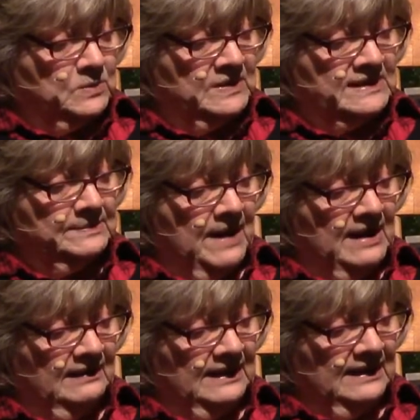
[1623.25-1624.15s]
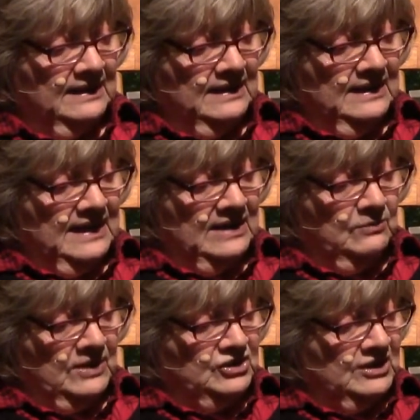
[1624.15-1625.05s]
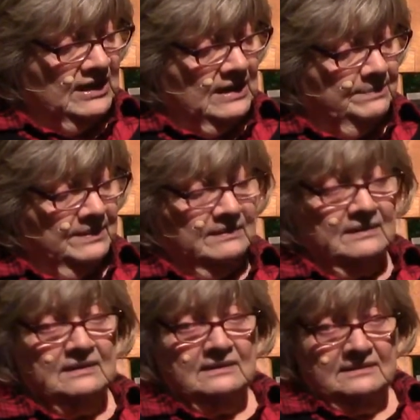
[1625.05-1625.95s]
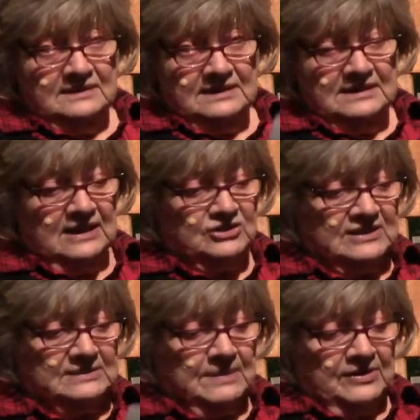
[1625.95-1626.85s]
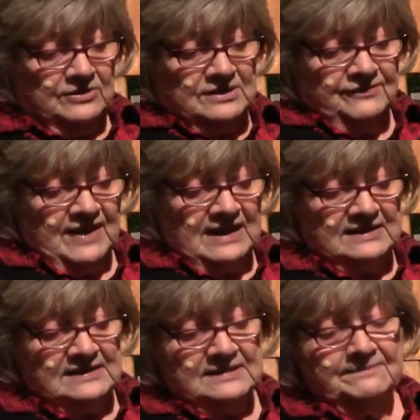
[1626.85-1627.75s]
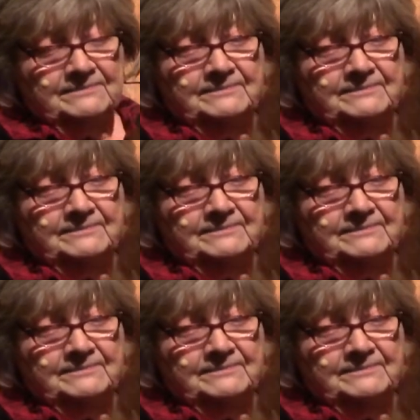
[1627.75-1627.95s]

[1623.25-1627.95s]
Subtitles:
was smiling and reaching up to touch his mother's face.